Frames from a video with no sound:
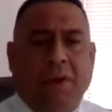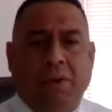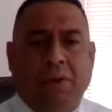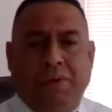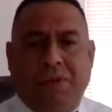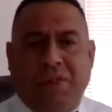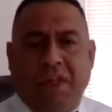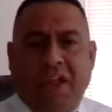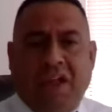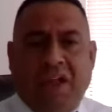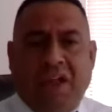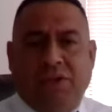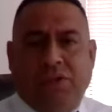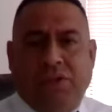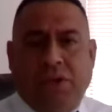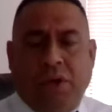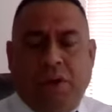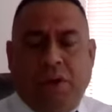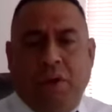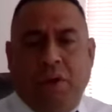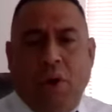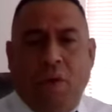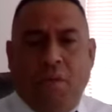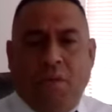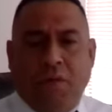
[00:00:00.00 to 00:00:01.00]
don't
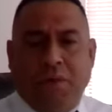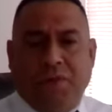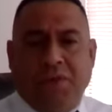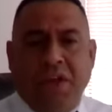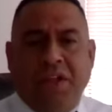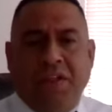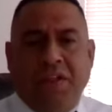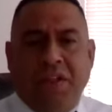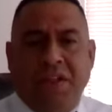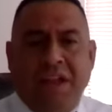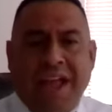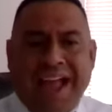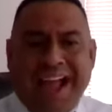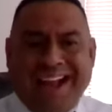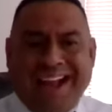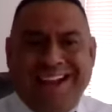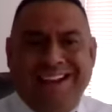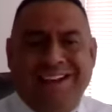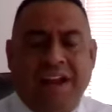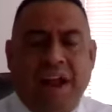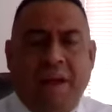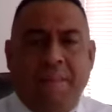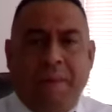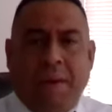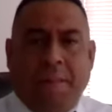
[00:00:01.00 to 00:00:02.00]
overthink the
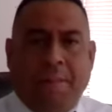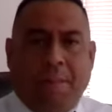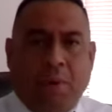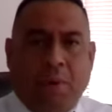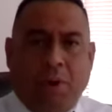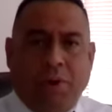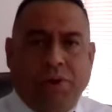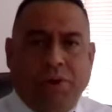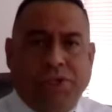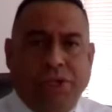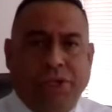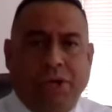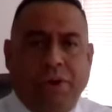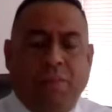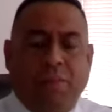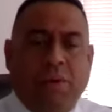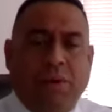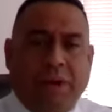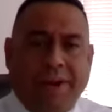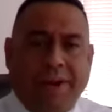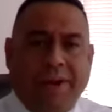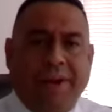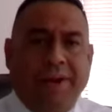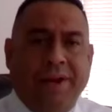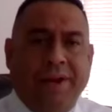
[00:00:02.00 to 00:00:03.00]
academic portion, and
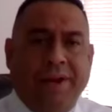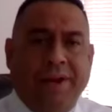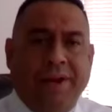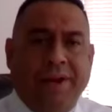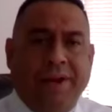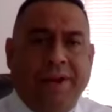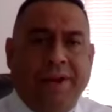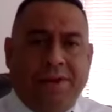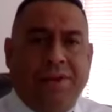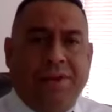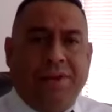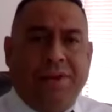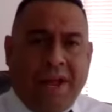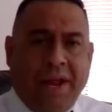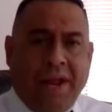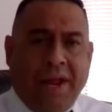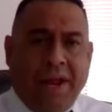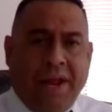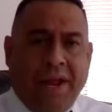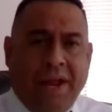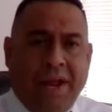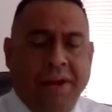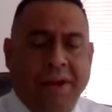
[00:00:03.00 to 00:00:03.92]
we'll get into that,